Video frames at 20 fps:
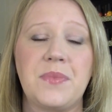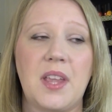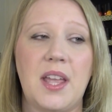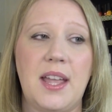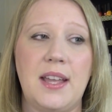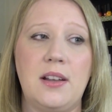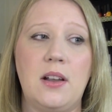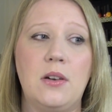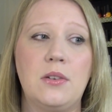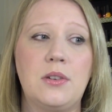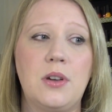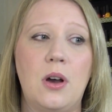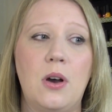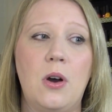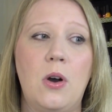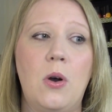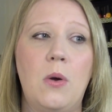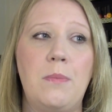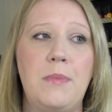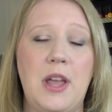and I'll
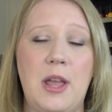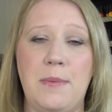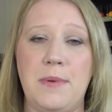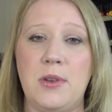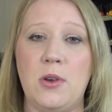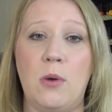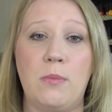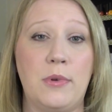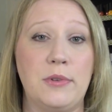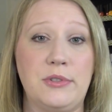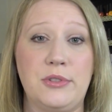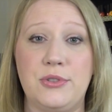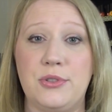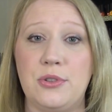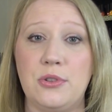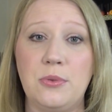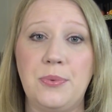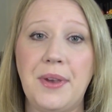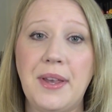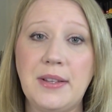go maybe almost
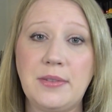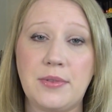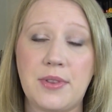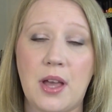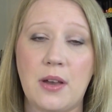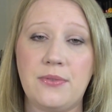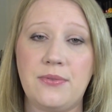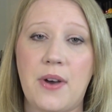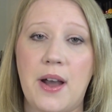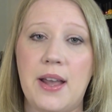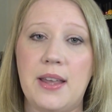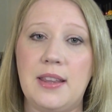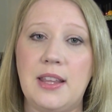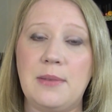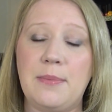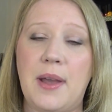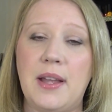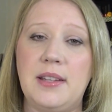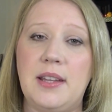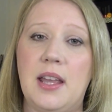2 weeks without
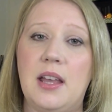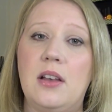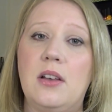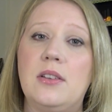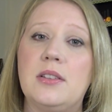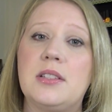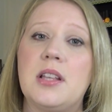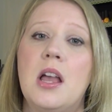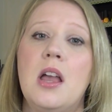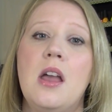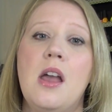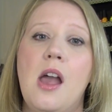filing my nails